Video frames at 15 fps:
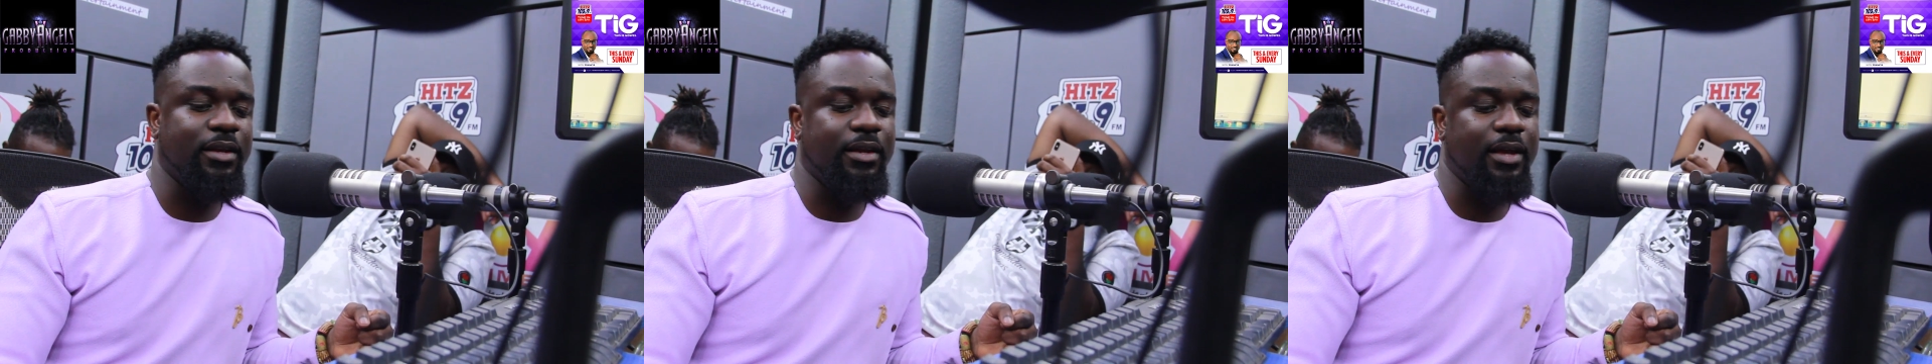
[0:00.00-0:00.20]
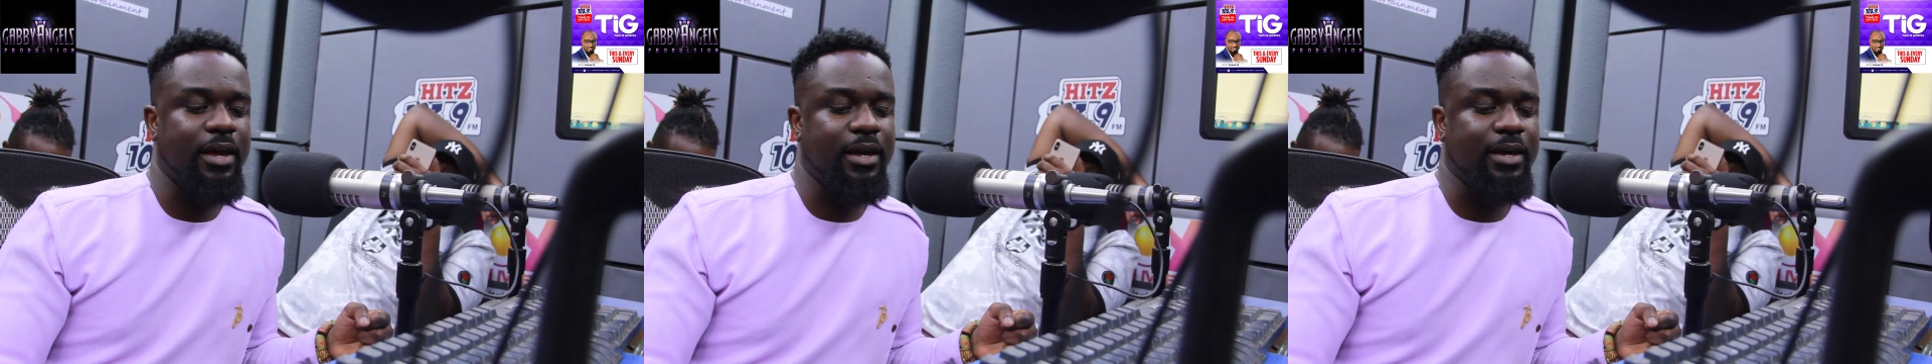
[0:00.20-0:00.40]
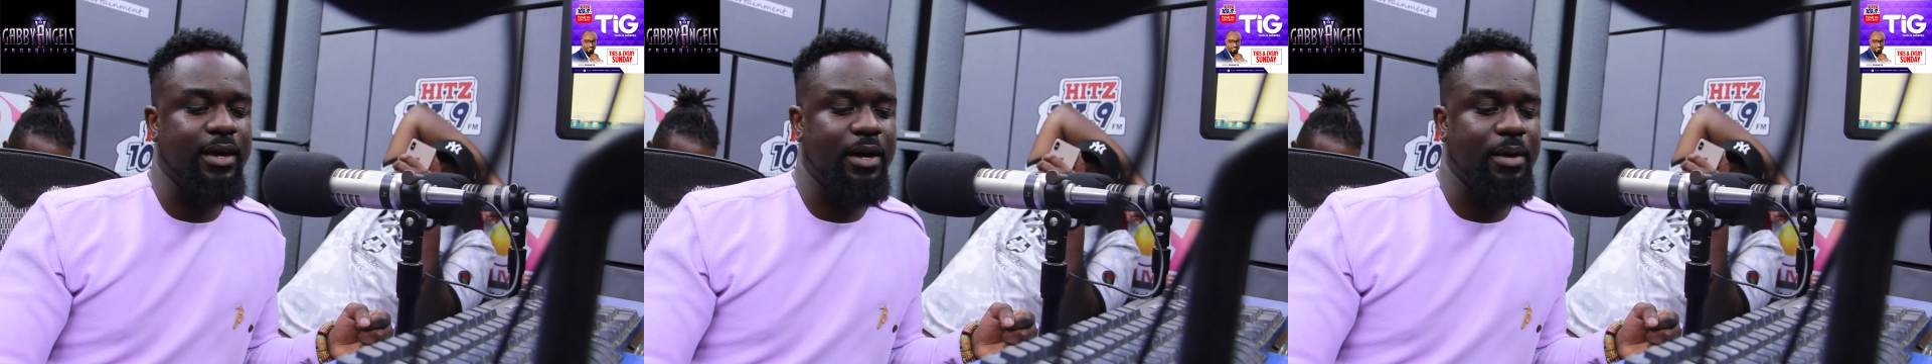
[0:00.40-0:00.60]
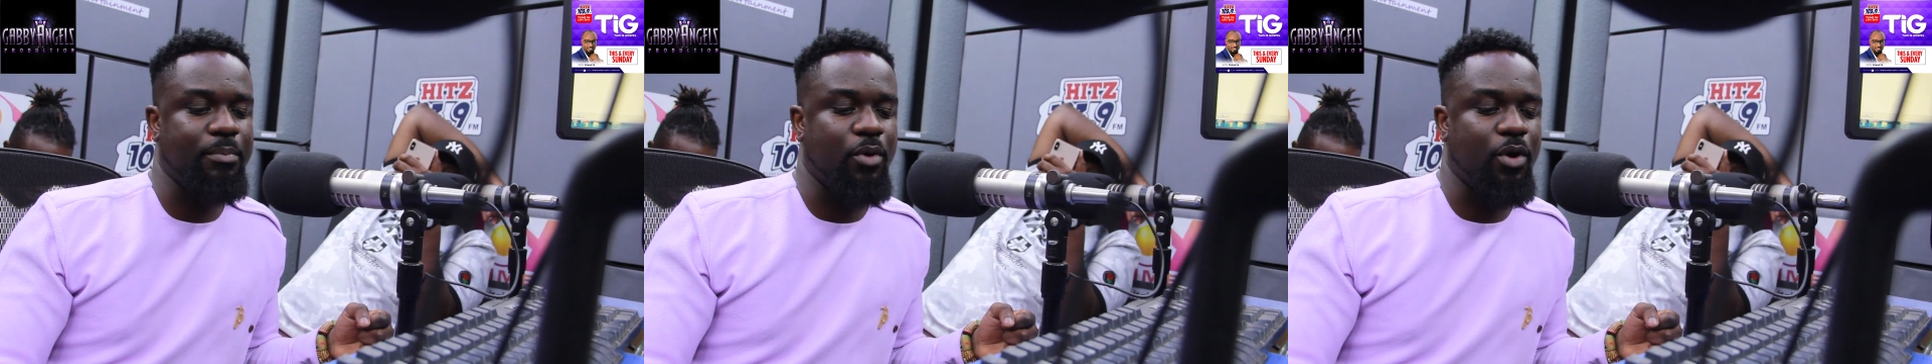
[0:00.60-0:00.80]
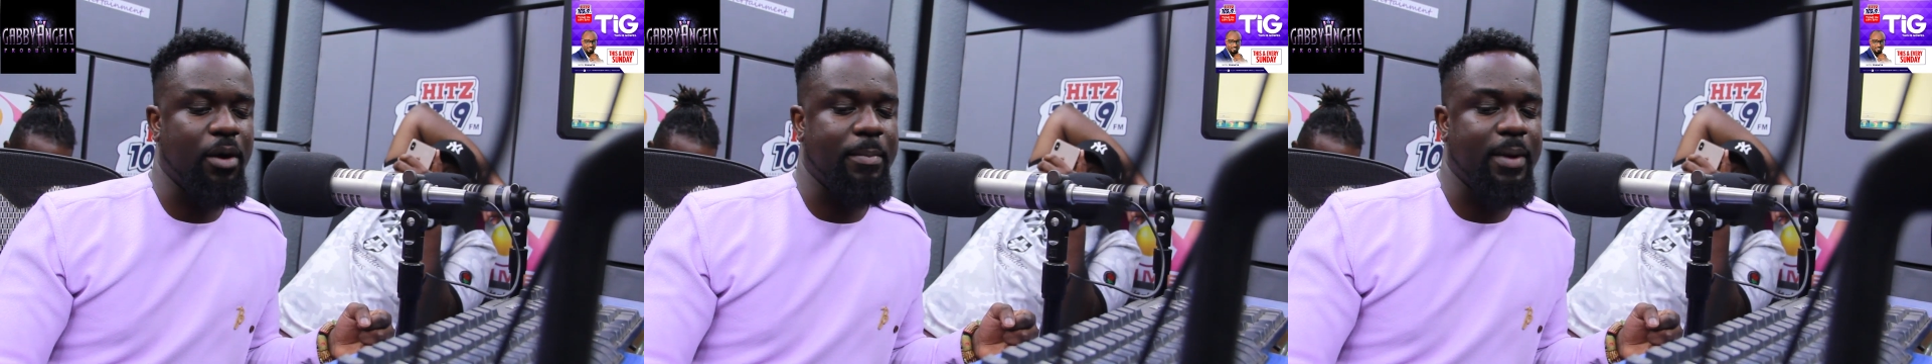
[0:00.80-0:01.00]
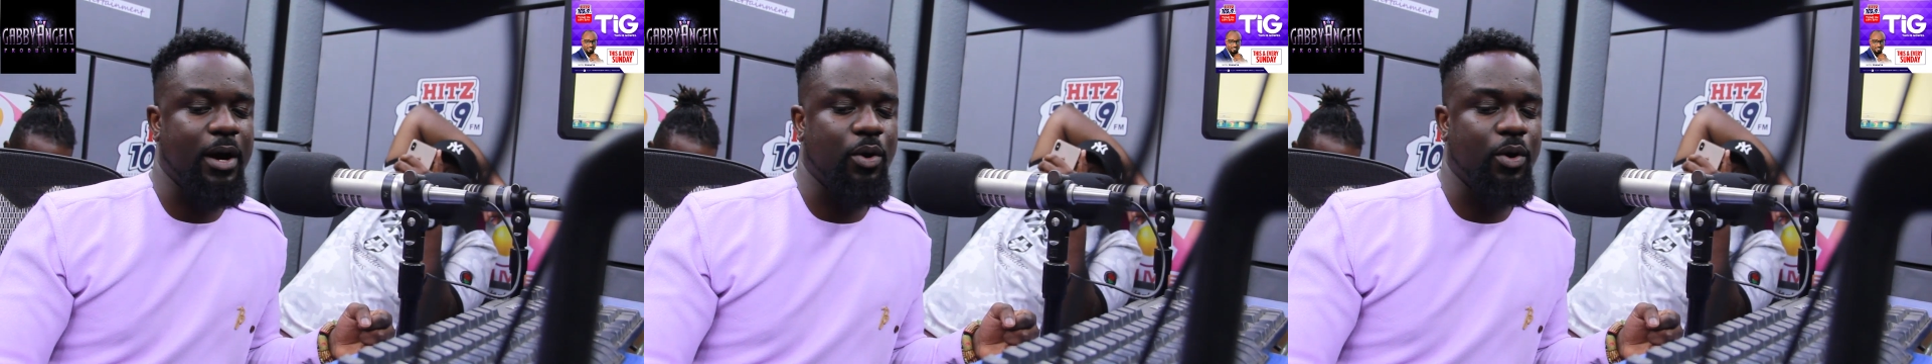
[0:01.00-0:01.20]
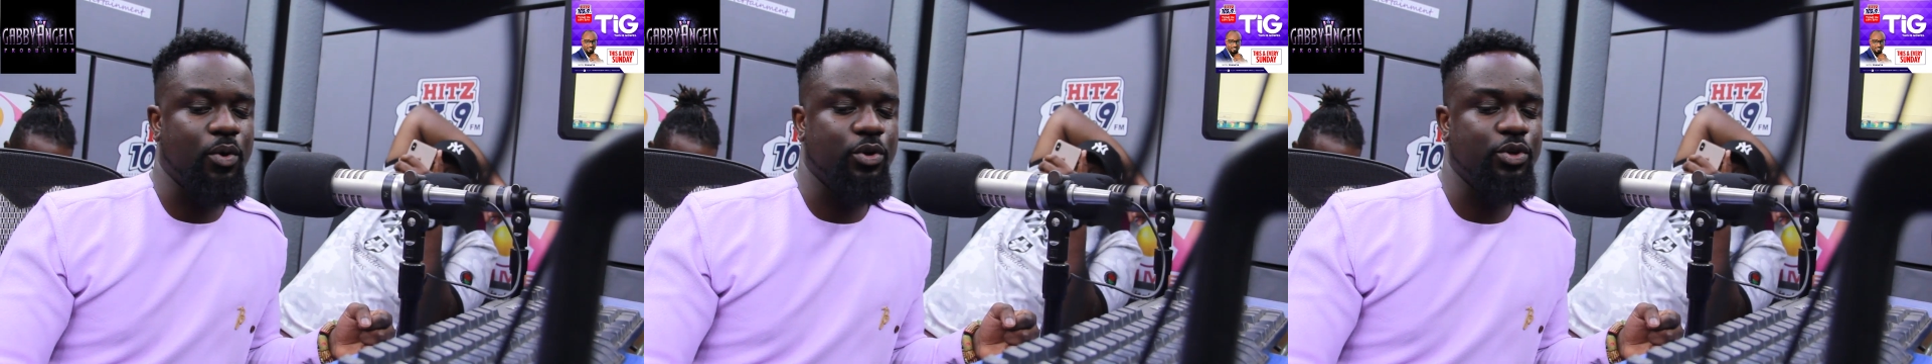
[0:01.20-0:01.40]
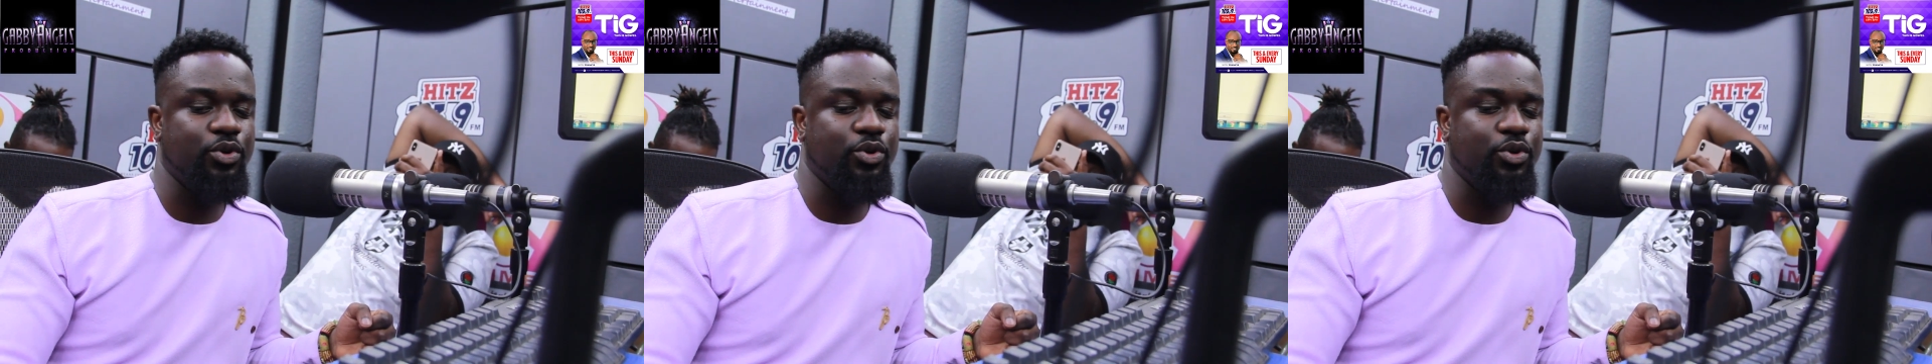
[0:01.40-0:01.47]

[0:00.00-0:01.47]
They care more about